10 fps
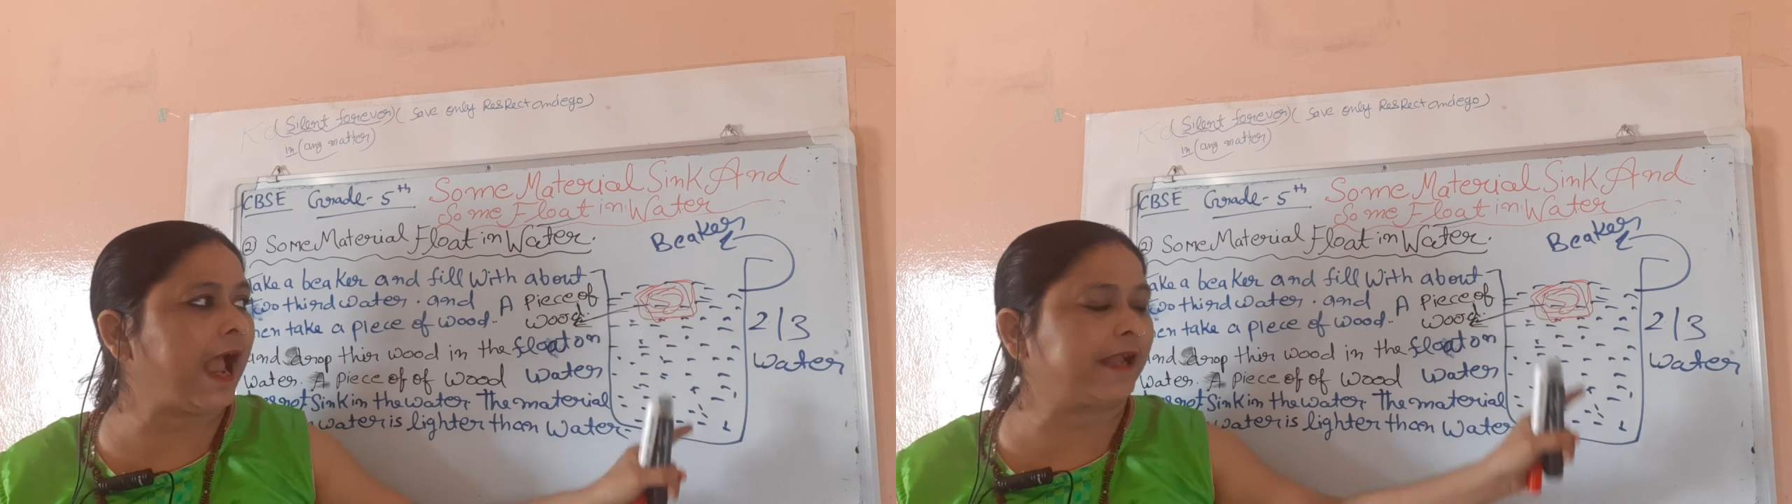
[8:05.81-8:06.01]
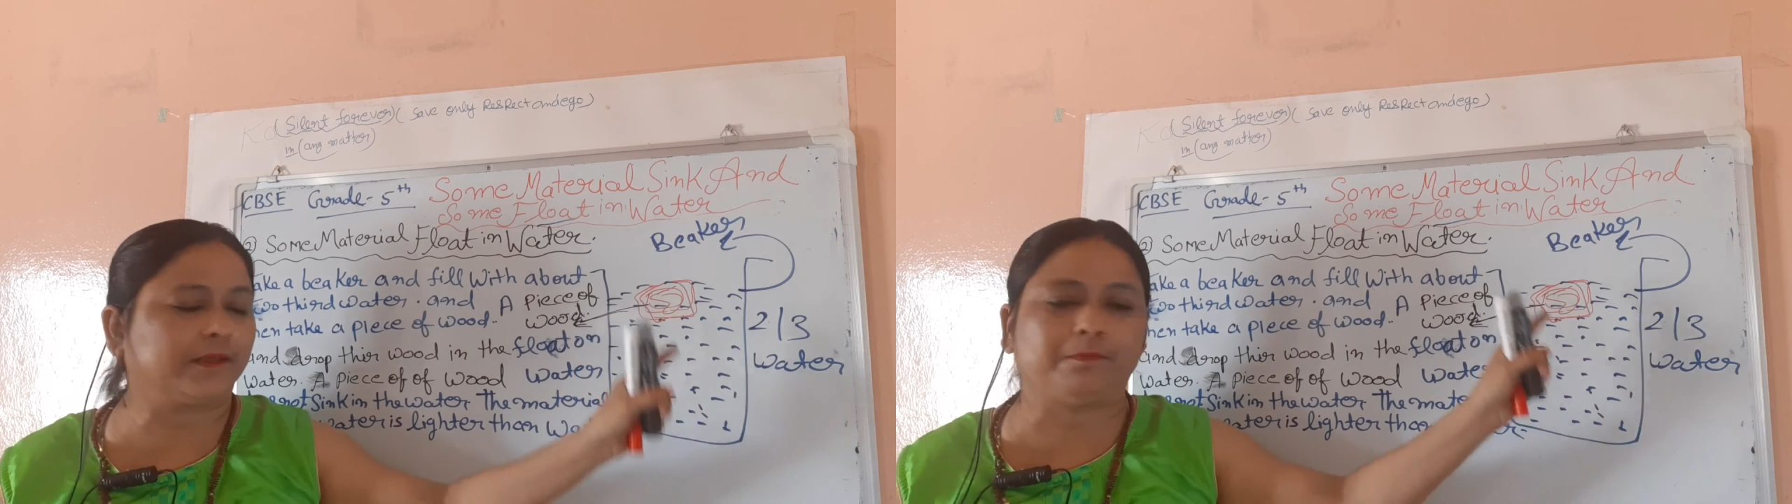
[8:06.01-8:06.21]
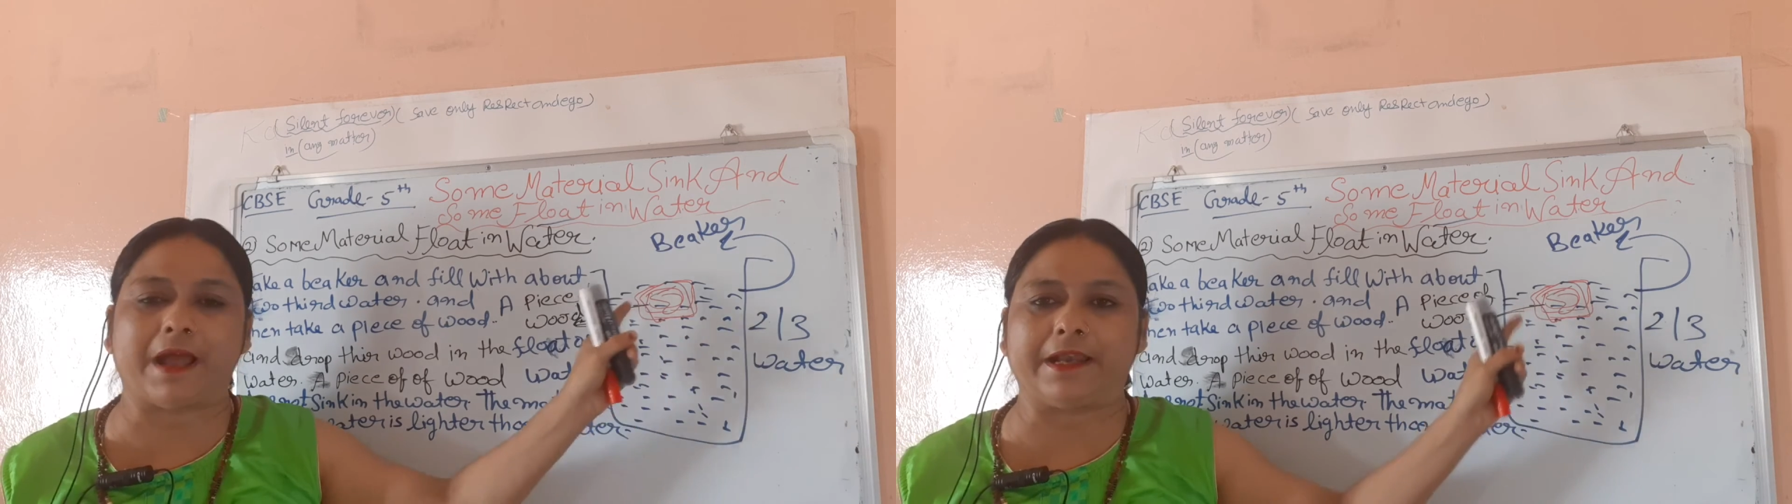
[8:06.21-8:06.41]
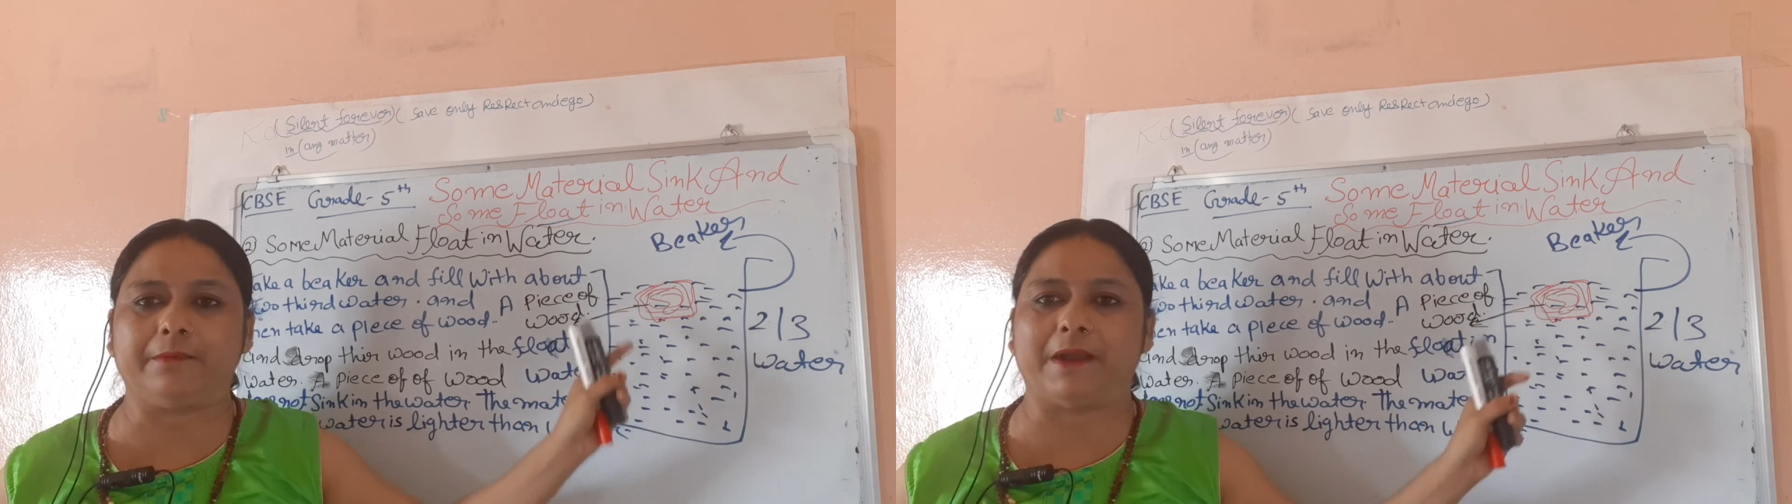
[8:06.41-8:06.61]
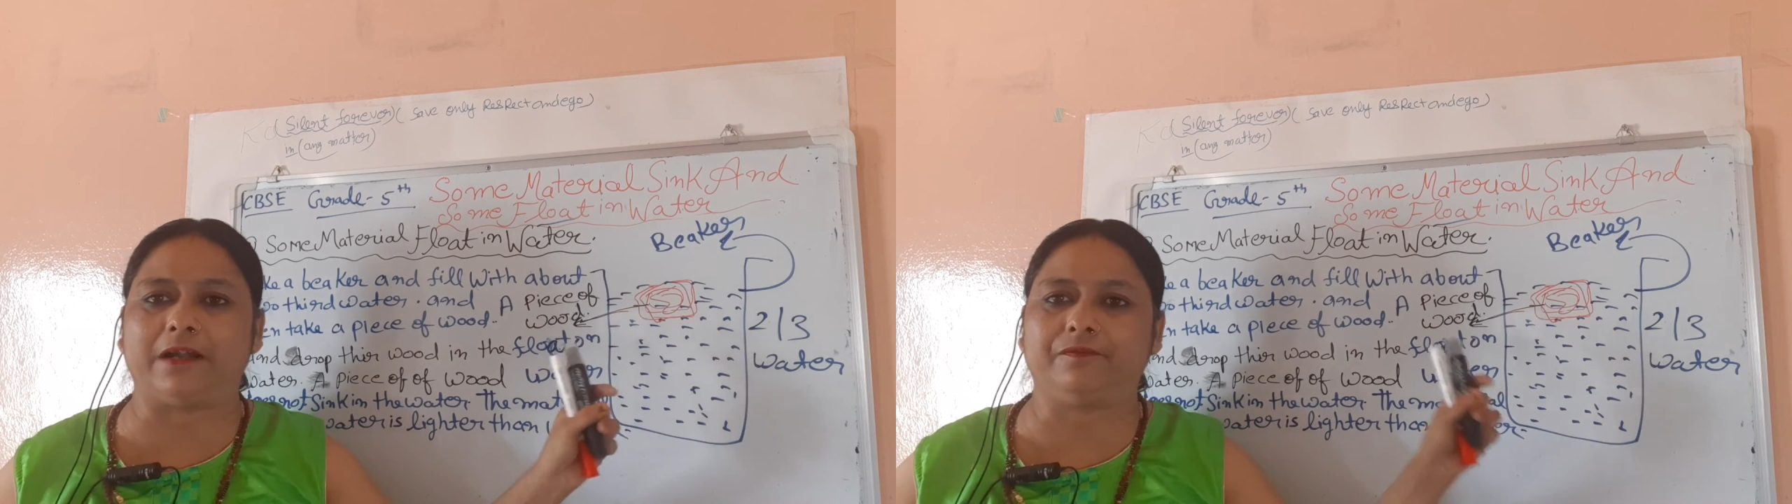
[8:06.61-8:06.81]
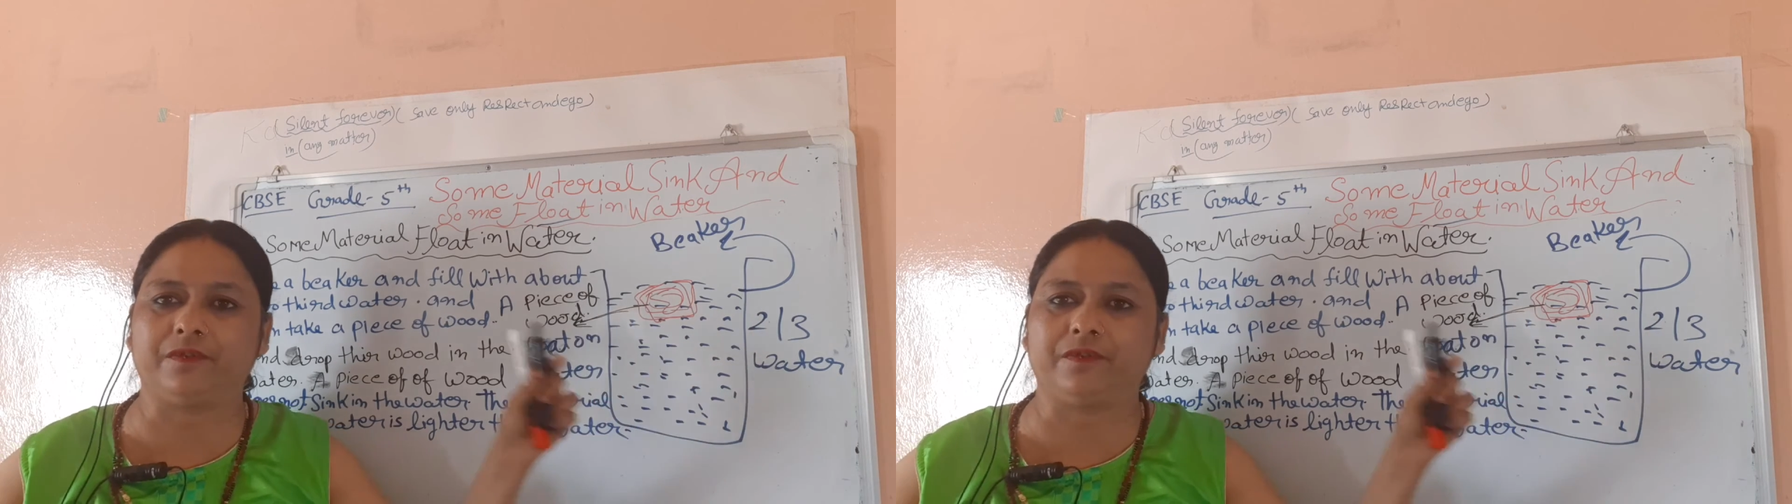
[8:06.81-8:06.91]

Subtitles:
experiment.